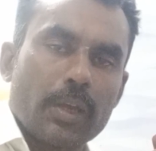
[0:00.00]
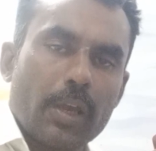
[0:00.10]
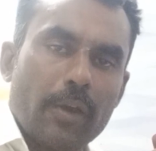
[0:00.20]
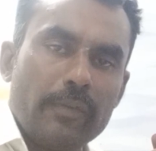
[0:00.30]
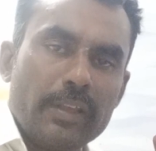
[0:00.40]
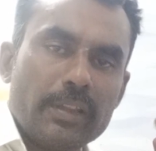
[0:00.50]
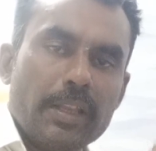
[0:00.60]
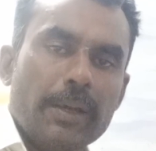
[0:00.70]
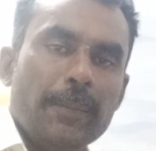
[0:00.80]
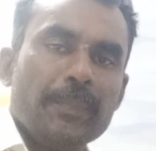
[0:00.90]
having
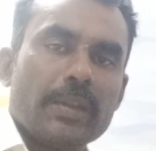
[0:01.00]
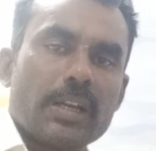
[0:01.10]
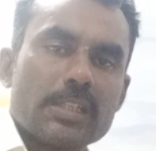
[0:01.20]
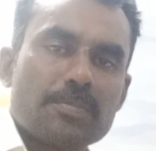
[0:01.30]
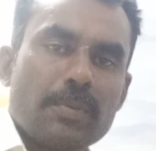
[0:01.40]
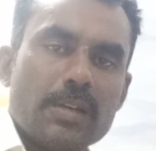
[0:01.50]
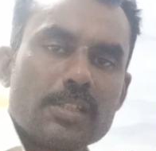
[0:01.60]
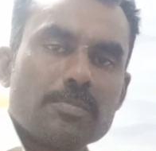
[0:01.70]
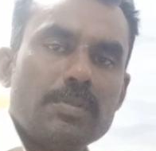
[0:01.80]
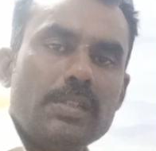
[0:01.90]
the
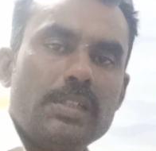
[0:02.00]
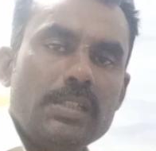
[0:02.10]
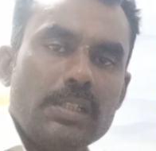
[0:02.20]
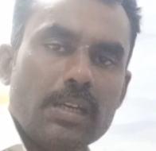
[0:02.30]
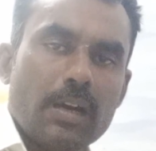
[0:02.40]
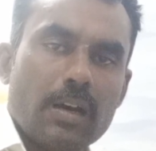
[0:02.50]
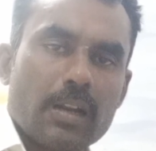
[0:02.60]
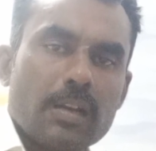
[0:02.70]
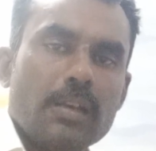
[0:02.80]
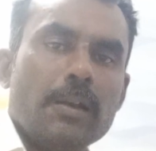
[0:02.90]
responsibility
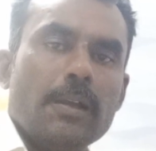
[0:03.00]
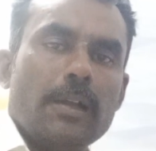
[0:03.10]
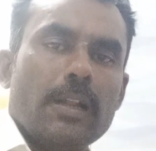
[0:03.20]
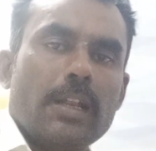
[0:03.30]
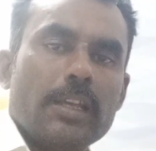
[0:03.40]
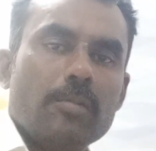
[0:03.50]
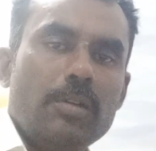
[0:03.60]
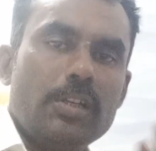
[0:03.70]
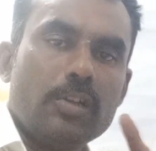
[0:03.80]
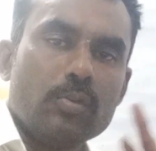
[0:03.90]
or
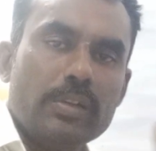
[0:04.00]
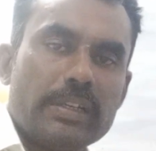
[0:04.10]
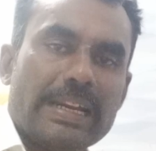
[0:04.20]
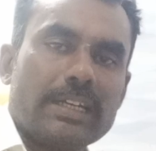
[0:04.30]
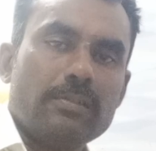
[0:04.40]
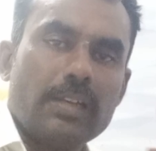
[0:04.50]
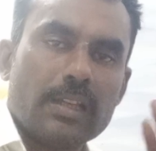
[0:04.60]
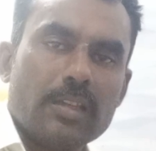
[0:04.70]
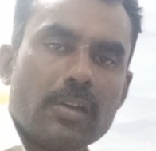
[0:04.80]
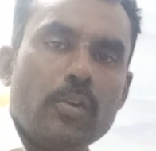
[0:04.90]
liability to interact with
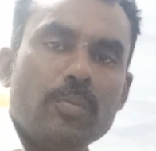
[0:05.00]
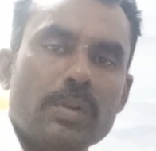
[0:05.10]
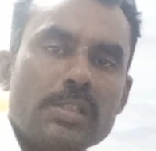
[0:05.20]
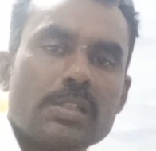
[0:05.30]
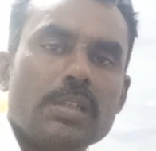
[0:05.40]
other human